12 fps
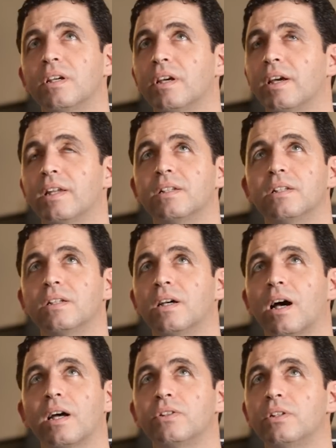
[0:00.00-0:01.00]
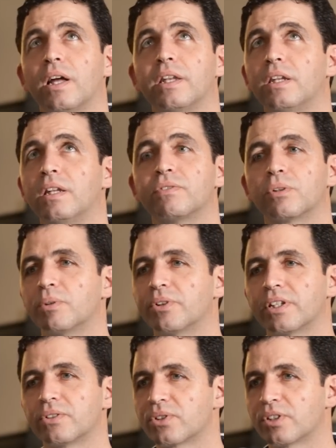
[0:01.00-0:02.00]
And I, I never
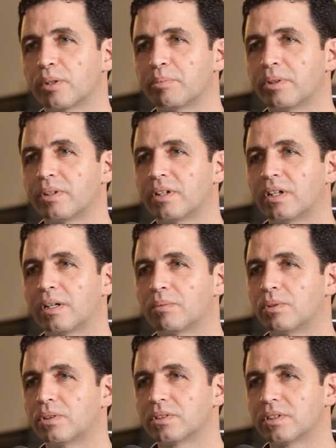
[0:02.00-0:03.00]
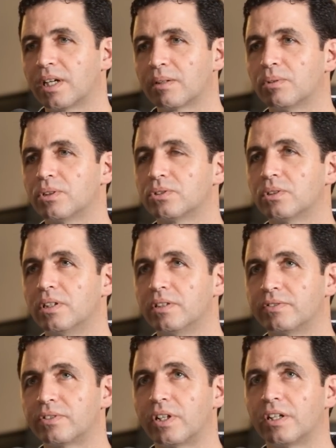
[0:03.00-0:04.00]
wanted to stop. I want, I want to
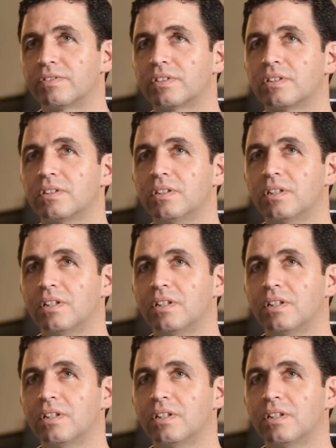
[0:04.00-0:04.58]
live forever.